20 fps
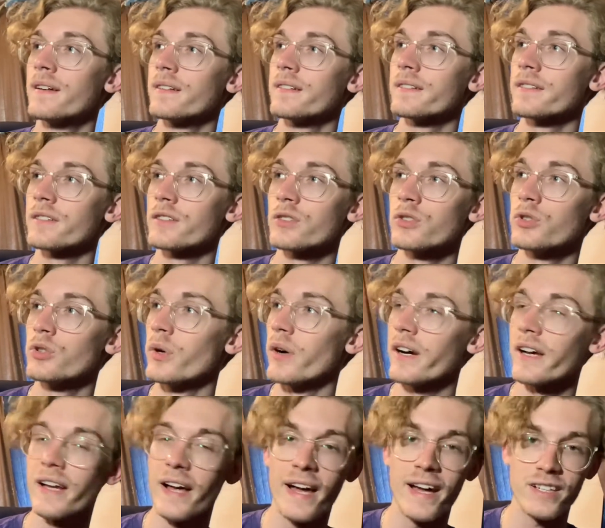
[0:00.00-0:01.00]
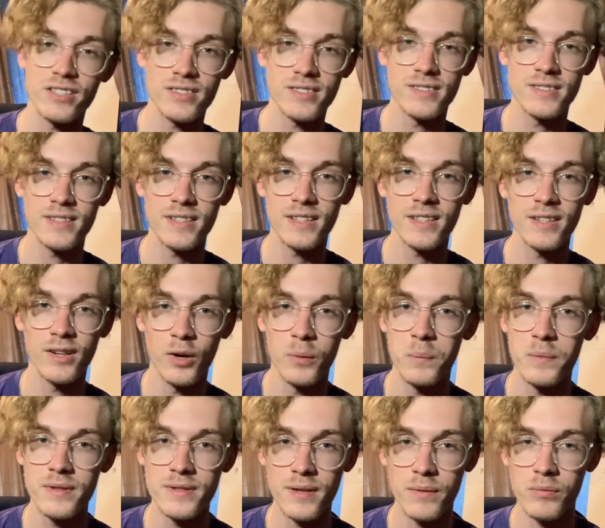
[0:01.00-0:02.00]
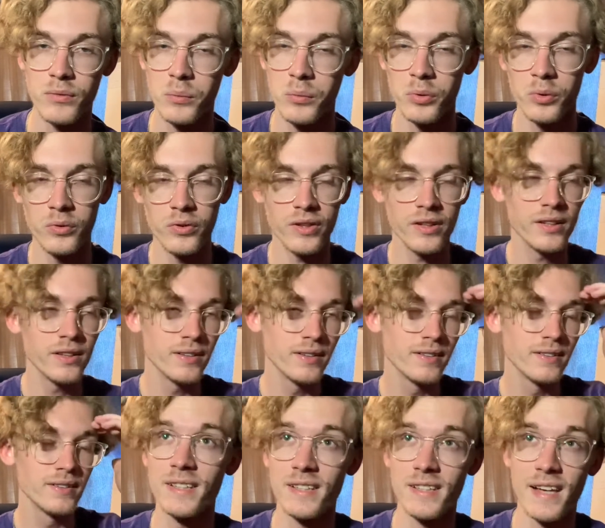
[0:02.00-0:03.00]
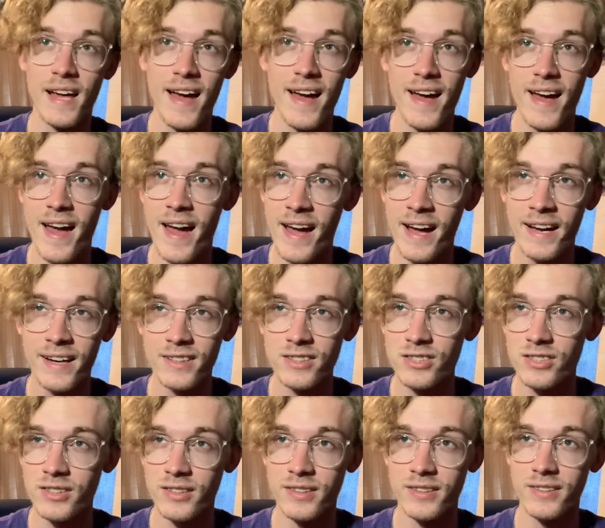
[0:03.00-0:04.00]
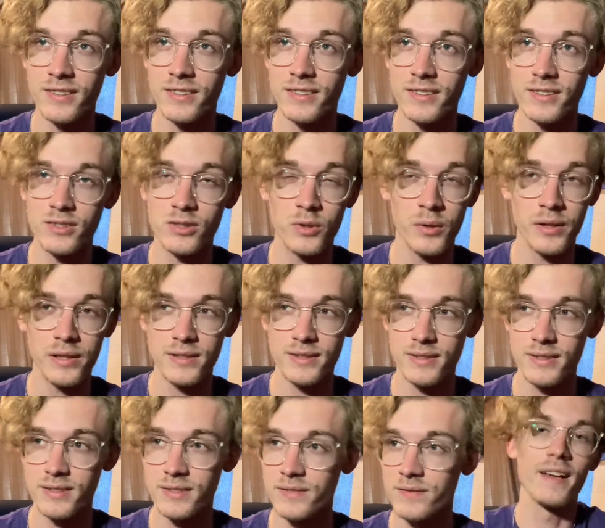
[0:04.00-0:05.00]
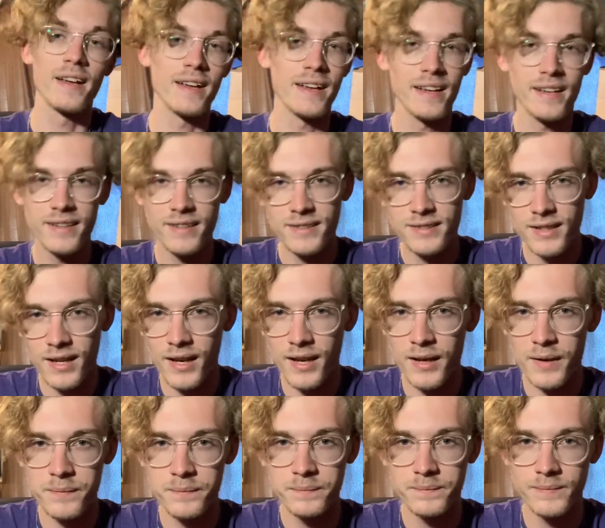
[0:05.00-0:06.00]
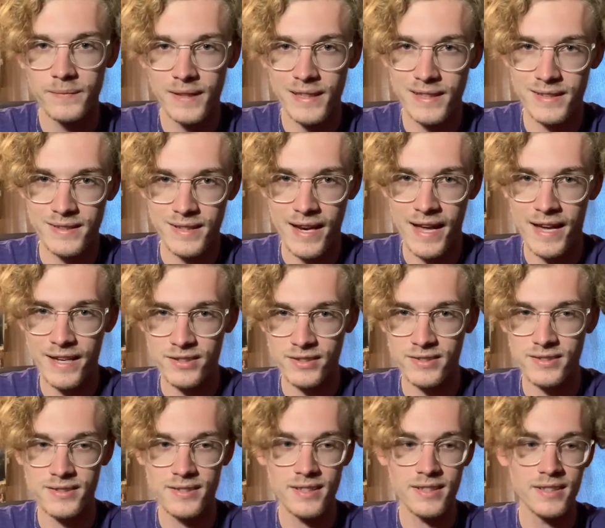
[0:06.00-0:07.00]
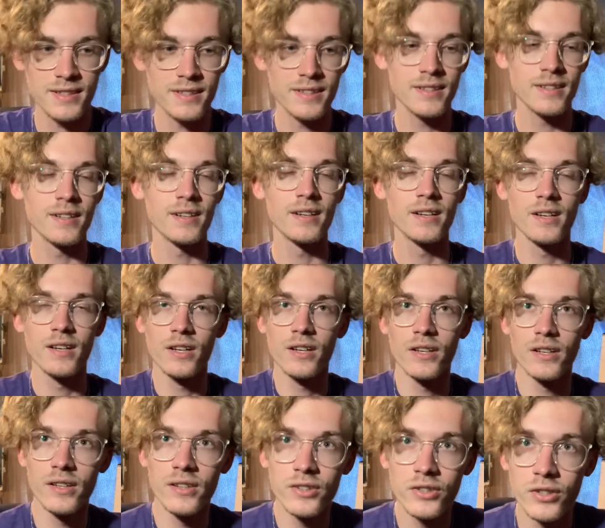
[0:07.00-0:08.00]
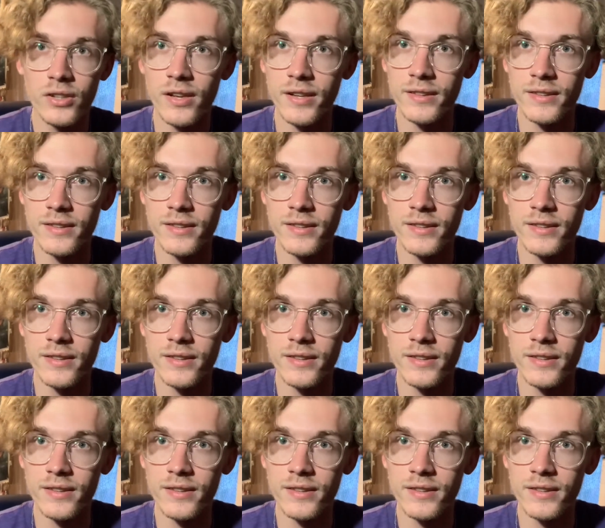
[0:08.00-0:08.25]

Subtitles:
This great action scene opens up the movie. The action is crazy. Anytime it's an action scene, you're like